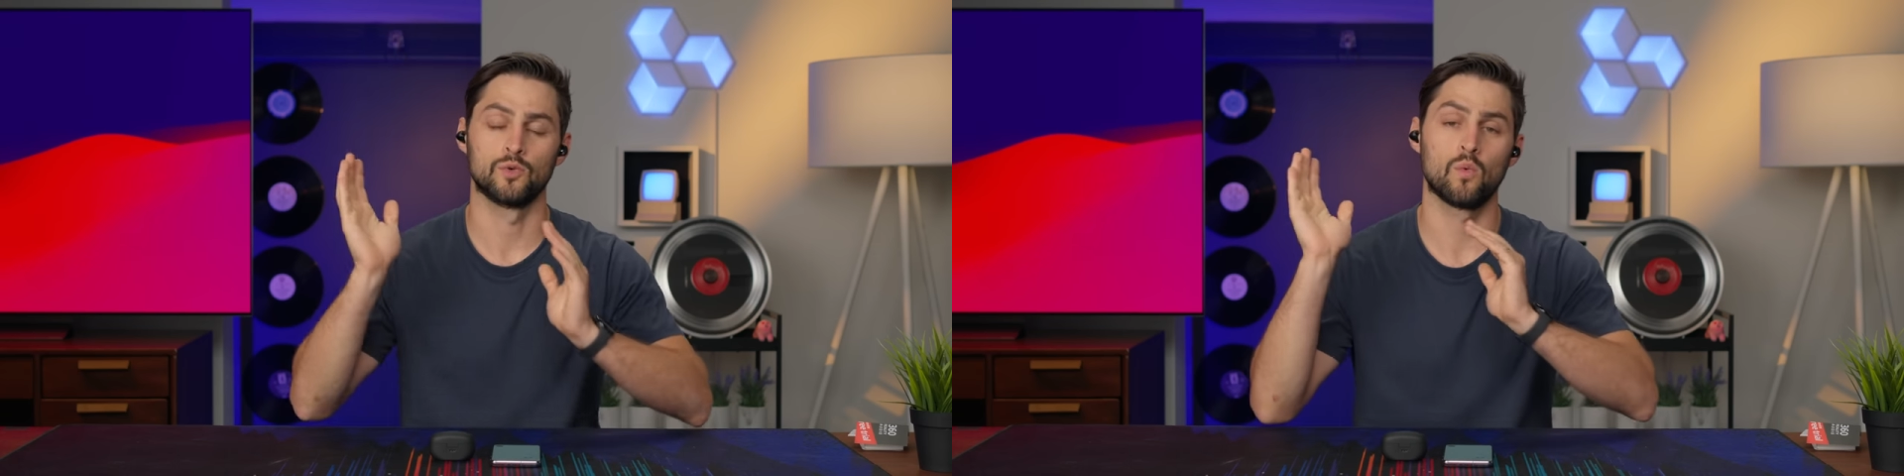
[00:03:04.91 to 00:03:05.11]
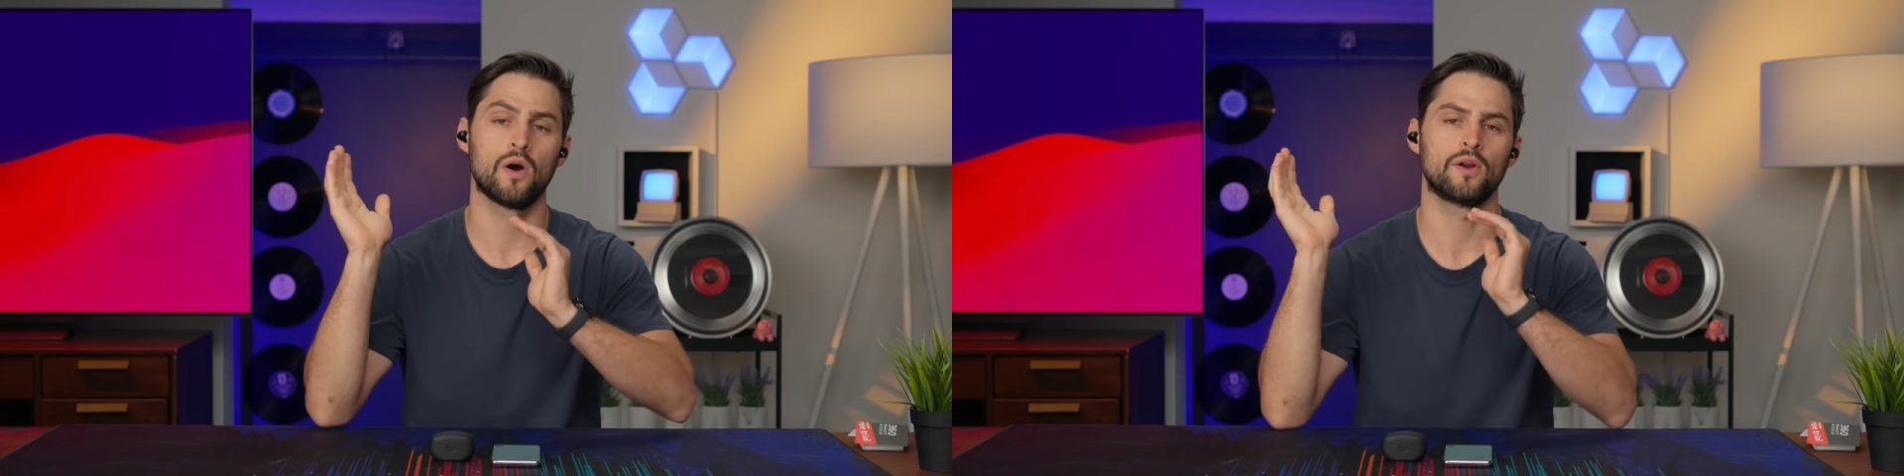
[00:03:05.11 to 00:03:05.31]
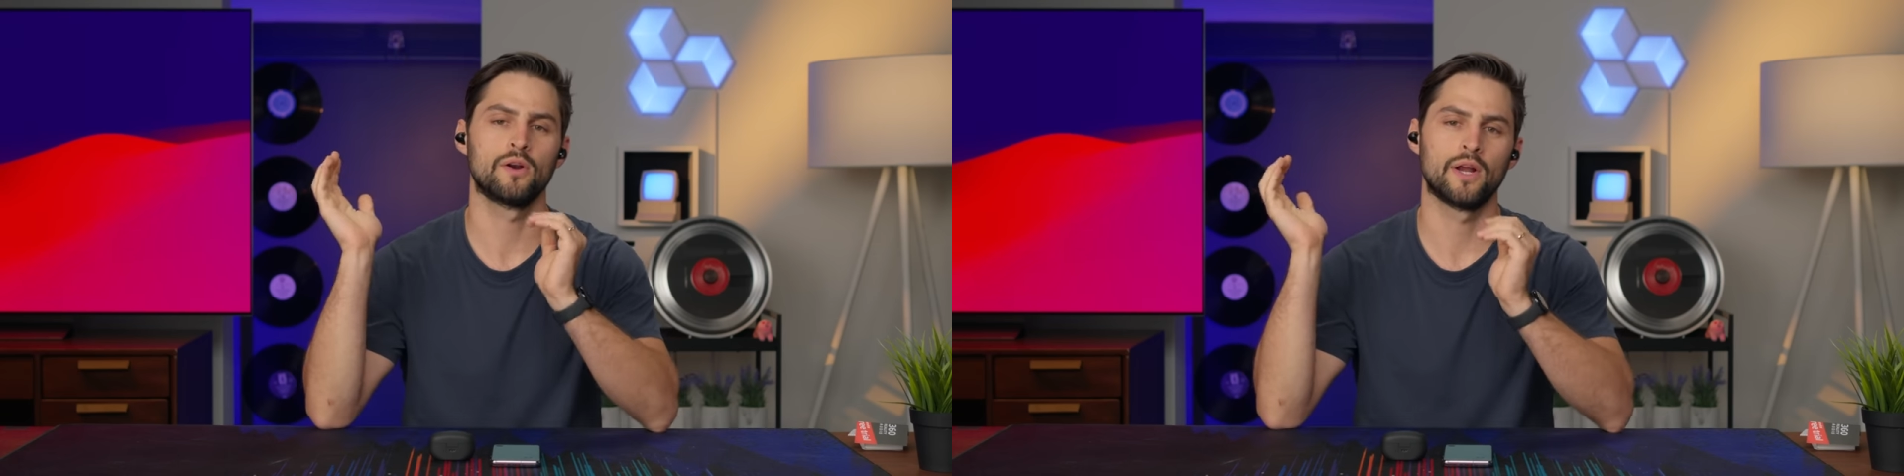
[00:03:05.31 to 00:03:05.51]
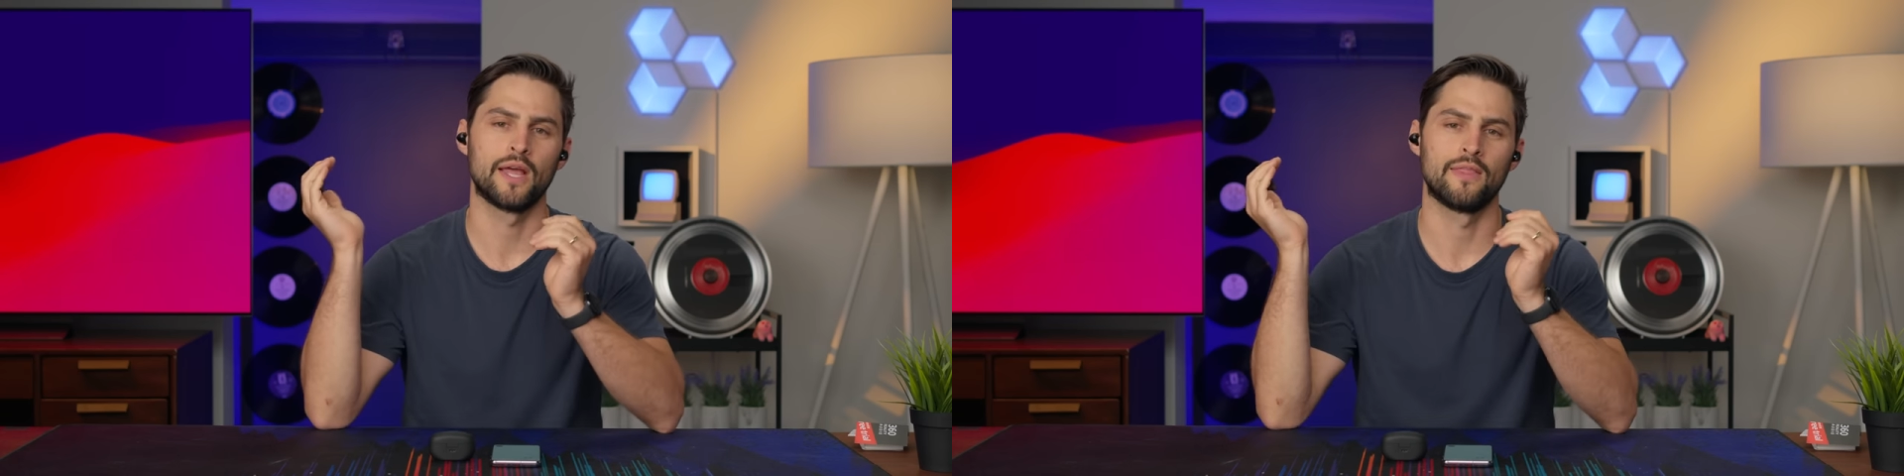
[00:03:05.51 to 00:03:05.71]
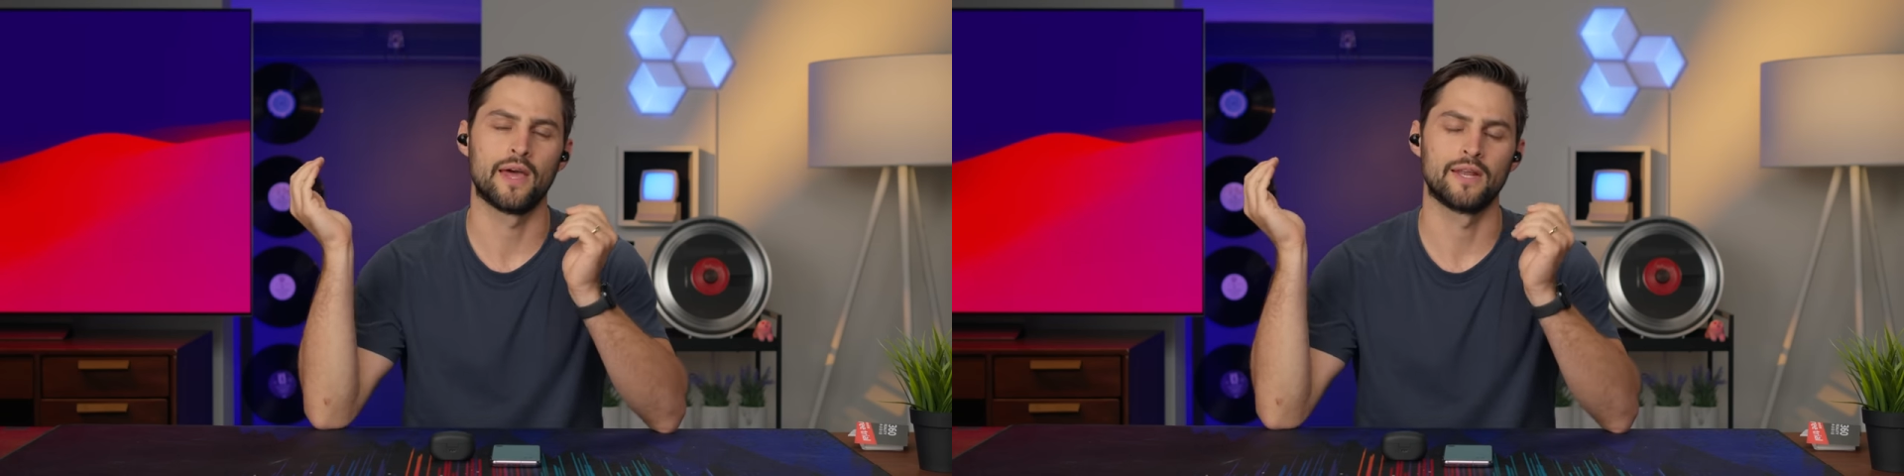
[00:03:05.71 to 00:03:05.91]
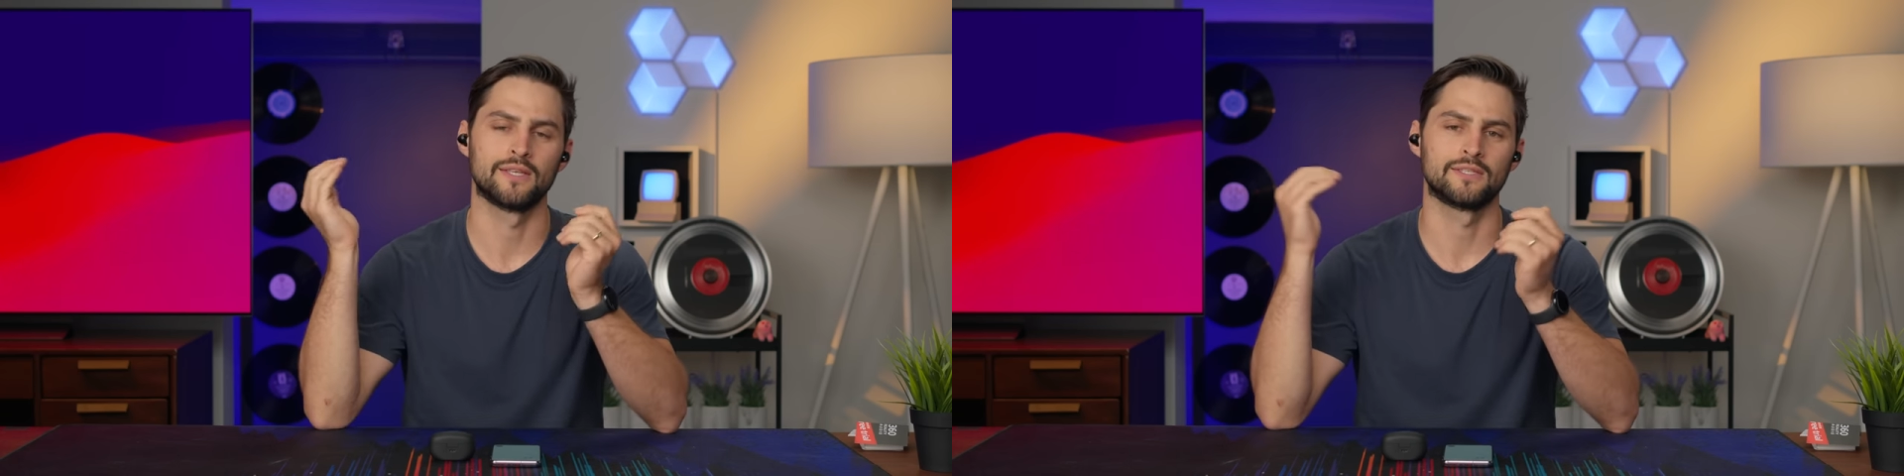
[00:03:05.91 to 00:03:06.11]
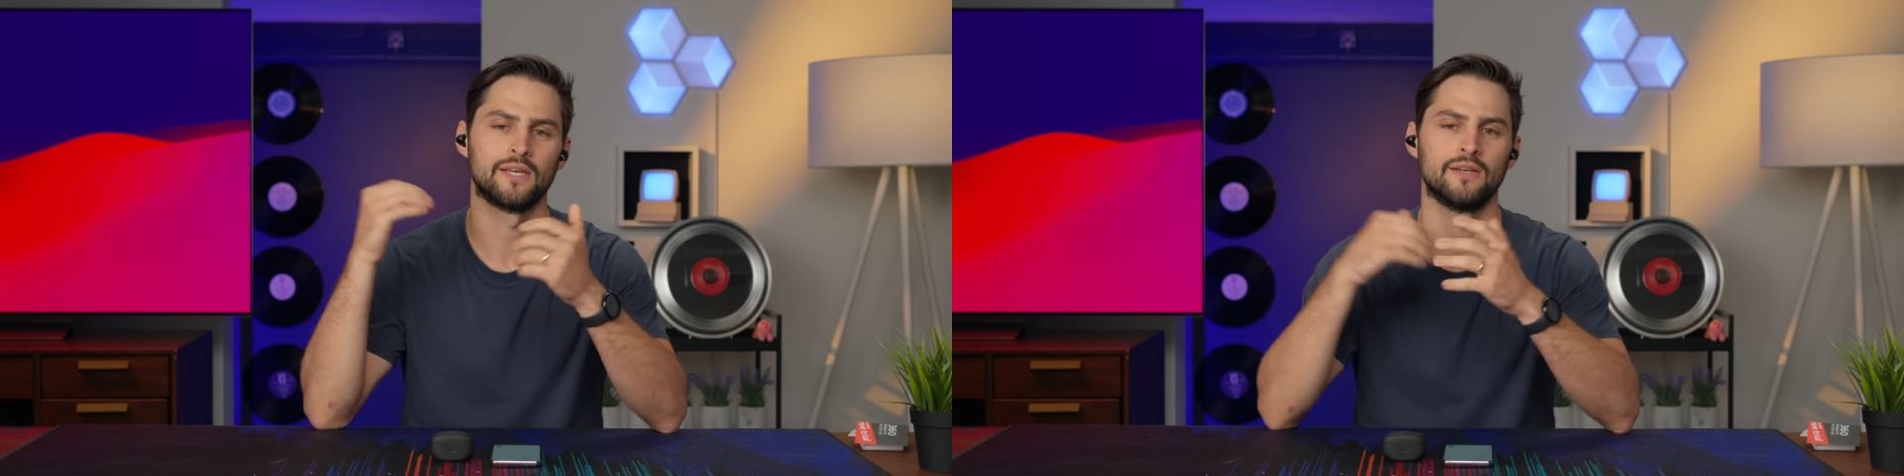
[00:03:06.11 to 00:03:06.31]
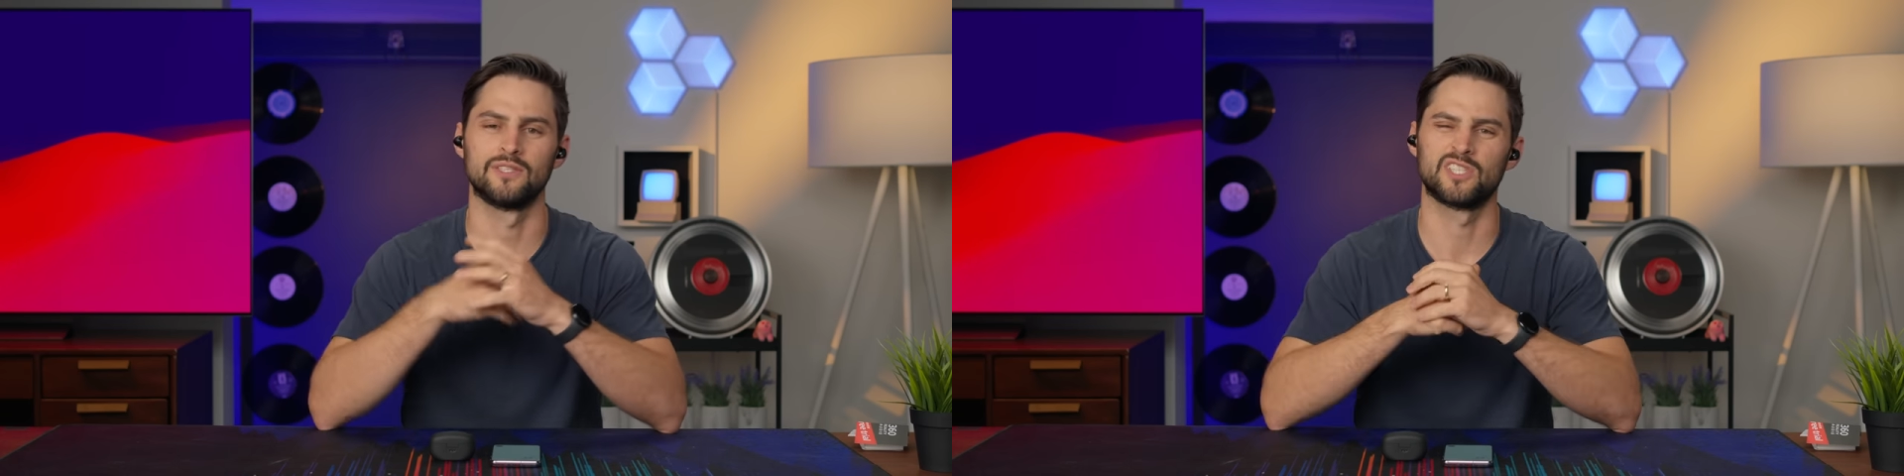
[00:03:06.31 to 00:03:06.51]
water and that is
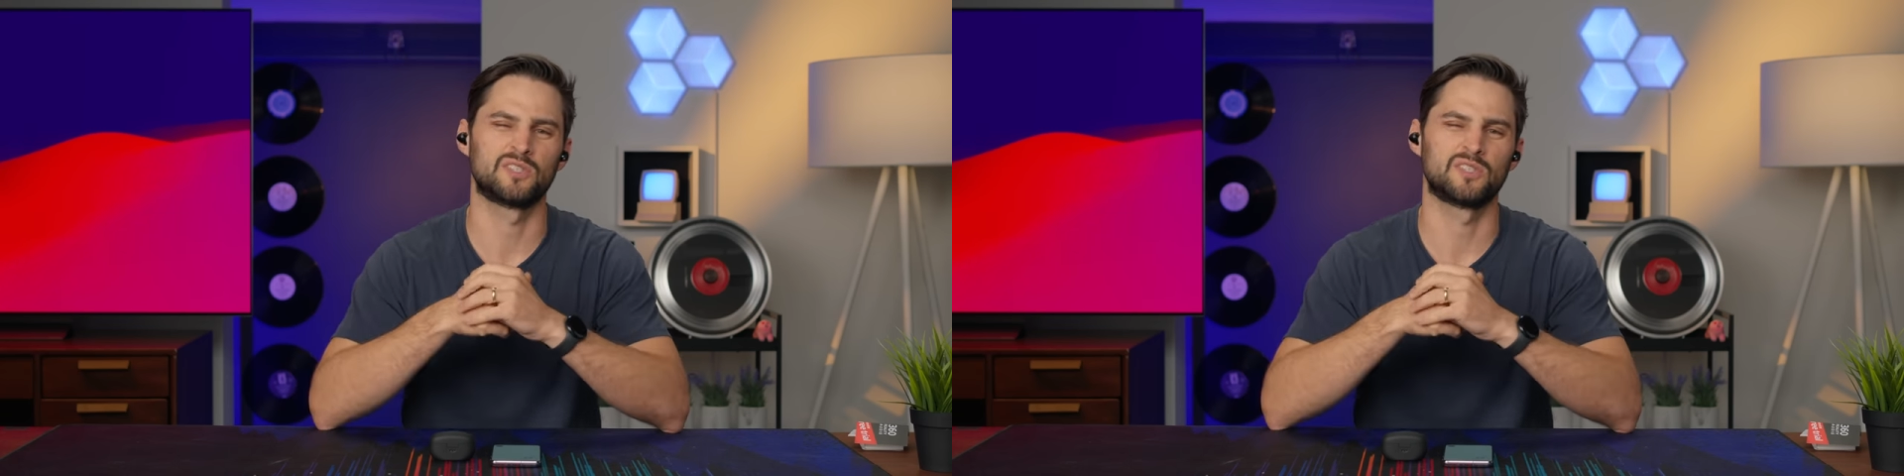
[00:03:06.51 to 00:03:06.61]
uh, just